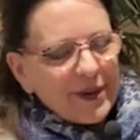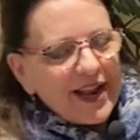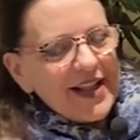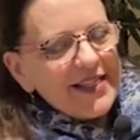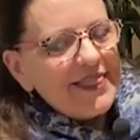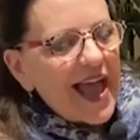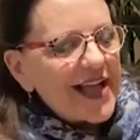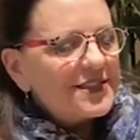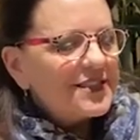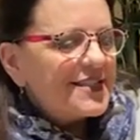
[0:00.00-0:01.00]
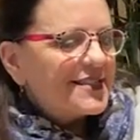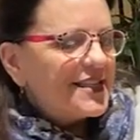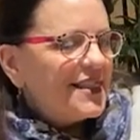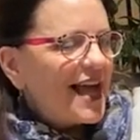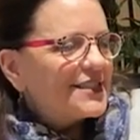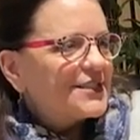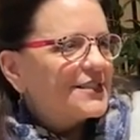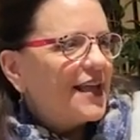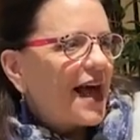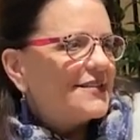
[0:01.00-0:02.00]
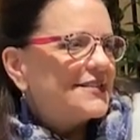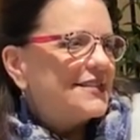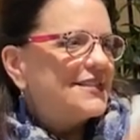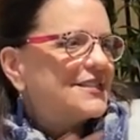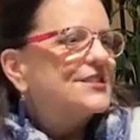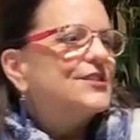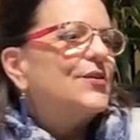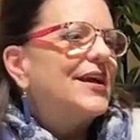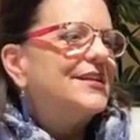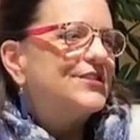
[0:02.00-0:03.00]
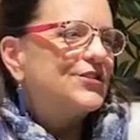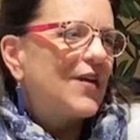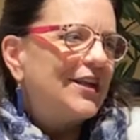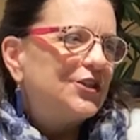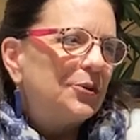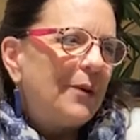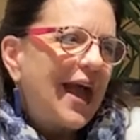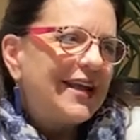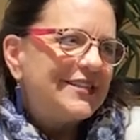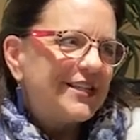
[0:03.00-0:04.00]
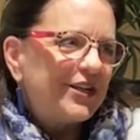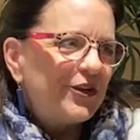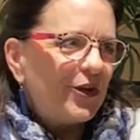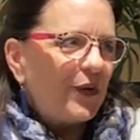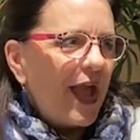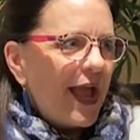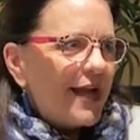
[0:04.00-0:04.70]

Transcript: But that, they said, that's, I said, this is so I can scratch your back and tickle you.